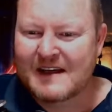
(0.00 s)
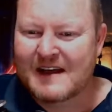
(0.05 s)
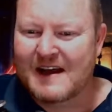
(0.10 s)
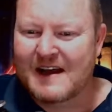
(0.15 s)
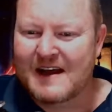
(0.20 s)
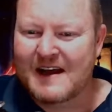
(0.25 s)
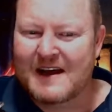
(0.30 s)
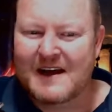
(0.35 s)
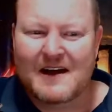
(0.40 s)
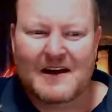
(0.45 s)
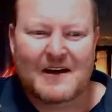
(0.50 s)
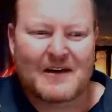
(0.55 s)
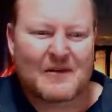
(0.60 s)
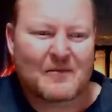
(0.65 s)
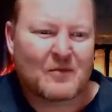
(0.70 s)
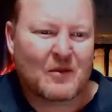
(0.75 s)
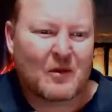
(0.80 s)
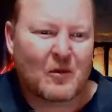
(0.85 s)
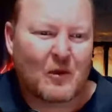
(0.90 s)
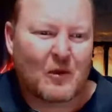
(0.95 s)

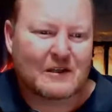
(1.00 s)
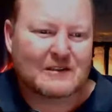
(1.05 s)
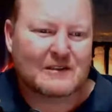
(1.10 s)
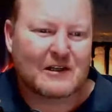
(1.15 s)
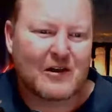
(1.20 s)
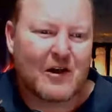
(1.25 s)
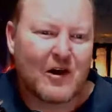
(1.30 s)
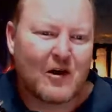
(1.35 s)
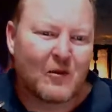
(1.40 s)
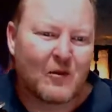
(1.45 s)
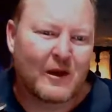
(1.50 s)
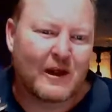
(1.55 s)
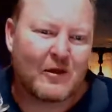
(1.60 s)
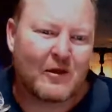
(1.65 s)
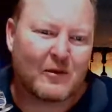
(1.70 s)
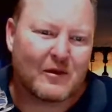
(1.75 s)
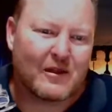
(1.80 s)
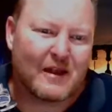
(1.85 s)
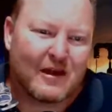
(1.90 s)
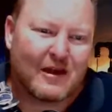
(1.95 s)
Um, was a long
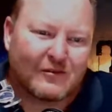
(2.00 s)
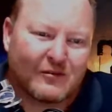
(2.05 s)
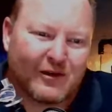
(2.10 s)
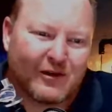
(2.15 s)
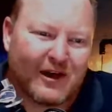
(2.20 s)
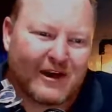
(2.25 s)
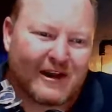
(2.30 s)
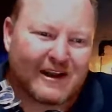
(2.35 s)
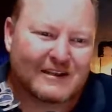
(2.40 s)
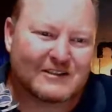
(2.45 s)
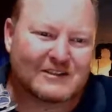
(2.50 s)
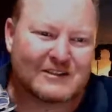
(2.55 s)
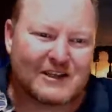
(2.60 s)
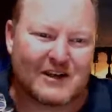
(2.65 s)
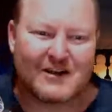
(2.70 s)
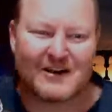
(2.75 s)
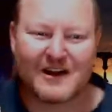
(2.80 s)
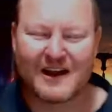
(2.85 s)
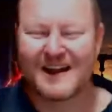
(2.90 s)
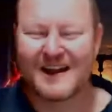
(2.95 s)
week without Friday's
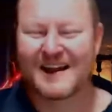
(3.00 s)
show.